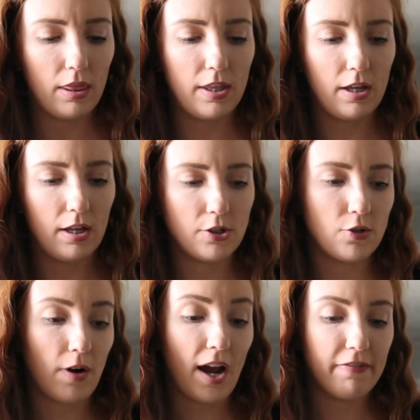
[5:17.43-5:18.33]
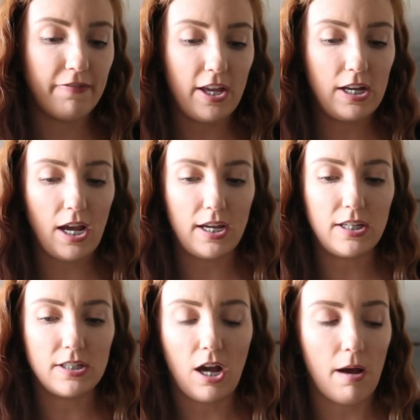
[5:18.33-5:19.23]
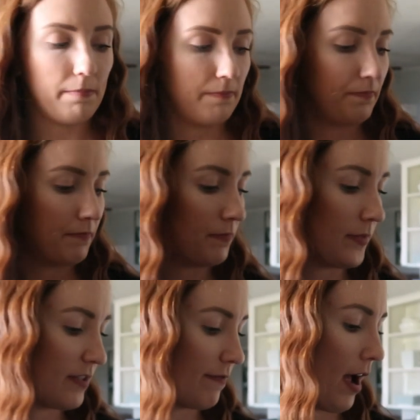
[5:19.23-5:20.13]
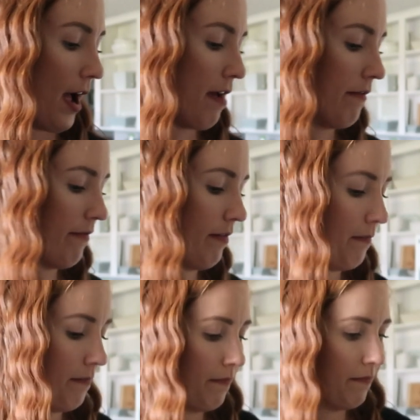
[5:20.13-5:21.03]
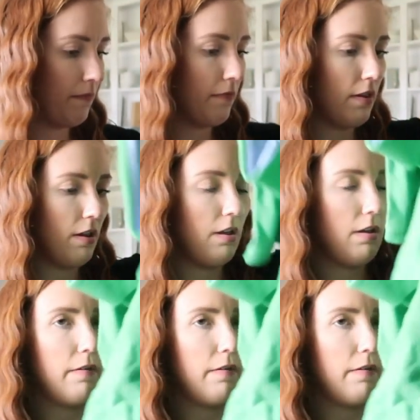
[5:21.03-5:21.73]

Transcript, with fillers: The dry fit Nike top is $5.